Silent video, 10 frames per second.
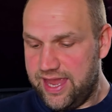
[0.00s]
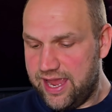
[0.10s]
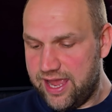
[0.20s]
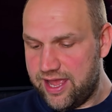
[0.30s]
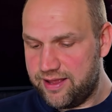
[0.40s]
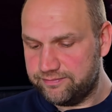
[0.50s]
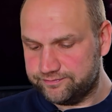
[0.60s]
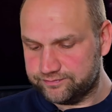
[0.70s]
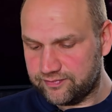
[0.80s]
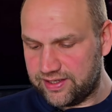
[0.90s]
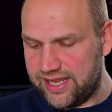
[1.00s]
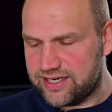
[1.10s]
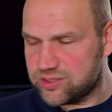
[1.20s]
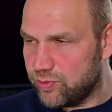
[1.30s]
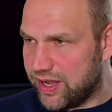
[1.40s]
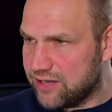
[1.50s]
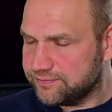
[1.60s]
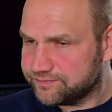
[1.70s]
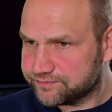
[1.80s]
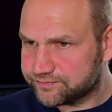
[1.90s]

And as well,